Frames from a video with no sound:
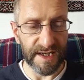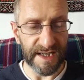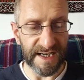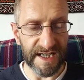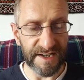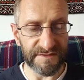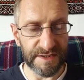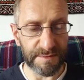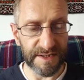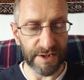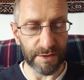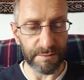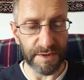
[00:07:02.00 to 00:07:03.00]
I have to
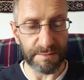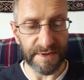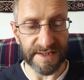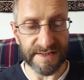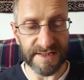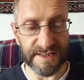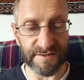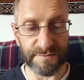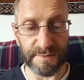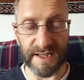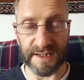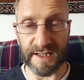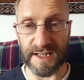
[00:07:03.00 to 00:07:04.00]
pick up the pieces of
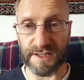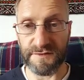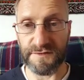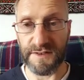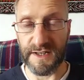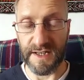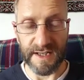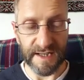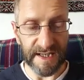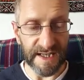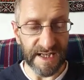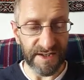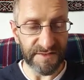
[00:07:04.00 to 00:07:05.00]
my life.
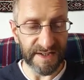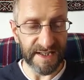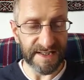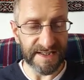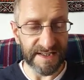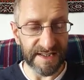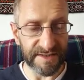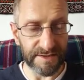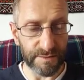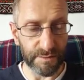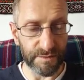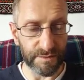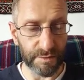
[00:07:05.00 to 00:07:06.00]
I have an idea
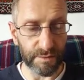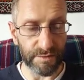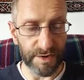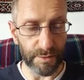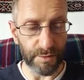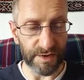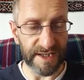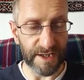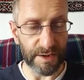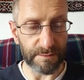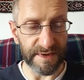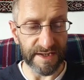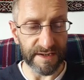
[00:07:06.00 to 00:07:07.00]
that will
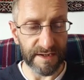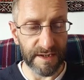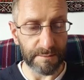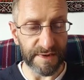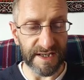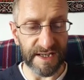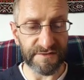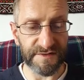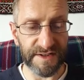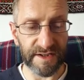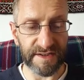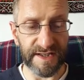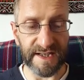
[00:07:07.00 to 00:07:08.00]
help me, but I
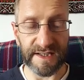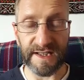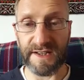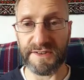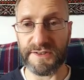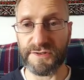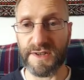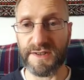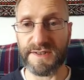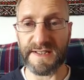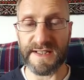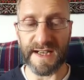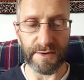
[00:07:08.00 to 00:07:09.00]
feel that I lack the
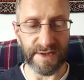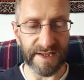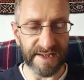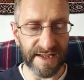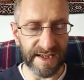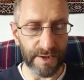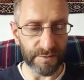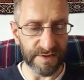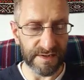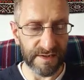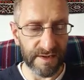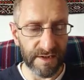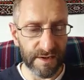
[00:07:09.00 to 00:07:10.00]
strength to carry it
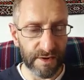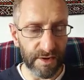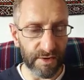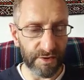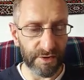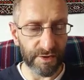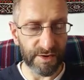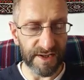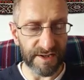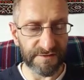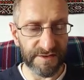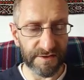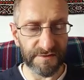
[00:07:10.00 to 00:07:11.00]
out, although
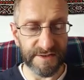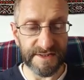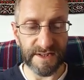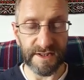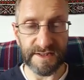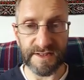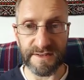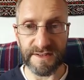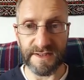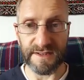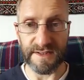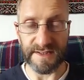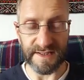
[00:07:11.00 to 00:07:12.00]
I feel for
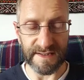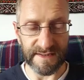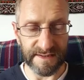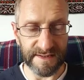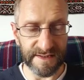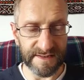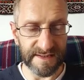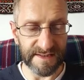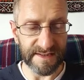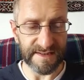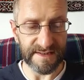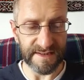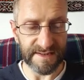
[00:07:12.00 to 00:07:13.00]
certain that it
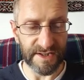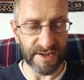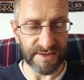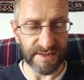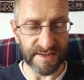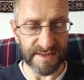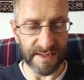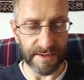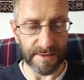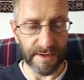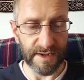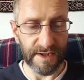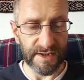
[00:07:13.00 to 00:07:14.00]
is a certainty.
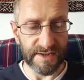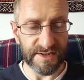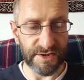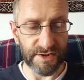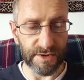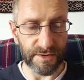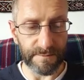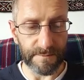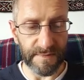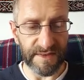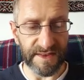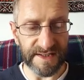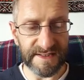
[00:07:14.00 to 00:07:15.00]
So
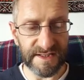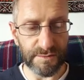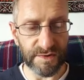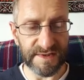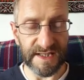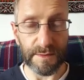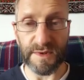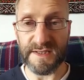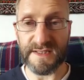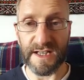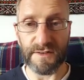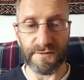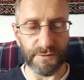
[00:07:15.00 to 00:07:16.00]
that is what I
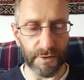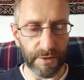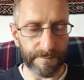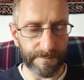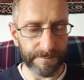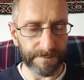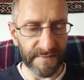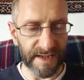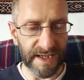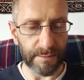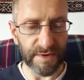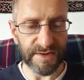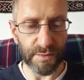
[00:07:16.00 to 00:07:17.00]
must aim for.
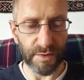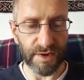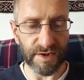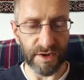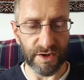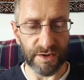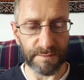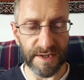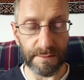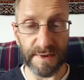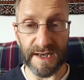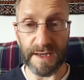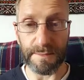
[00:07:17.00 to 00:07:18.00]
I must work on
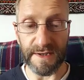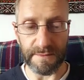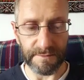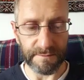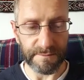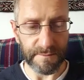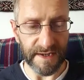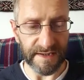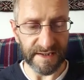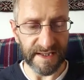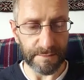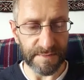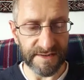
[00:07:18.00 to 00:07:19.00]
bit by bit
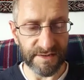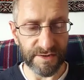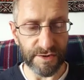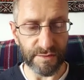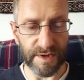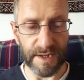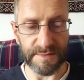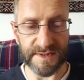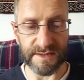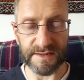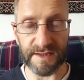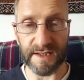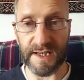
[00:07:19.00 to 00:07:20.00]
and keep it under wraps
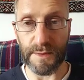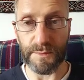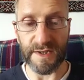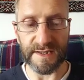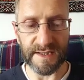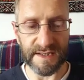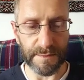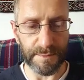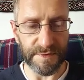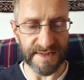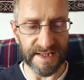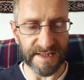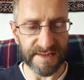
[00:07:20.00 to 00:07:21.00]
until I am ready to
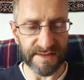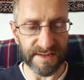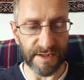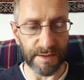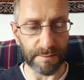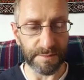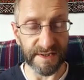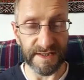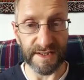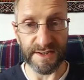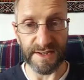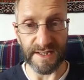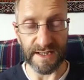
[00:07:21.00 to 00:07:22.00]
present the
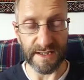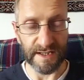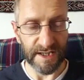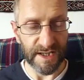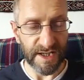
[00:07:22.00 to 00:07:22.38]
complete thing.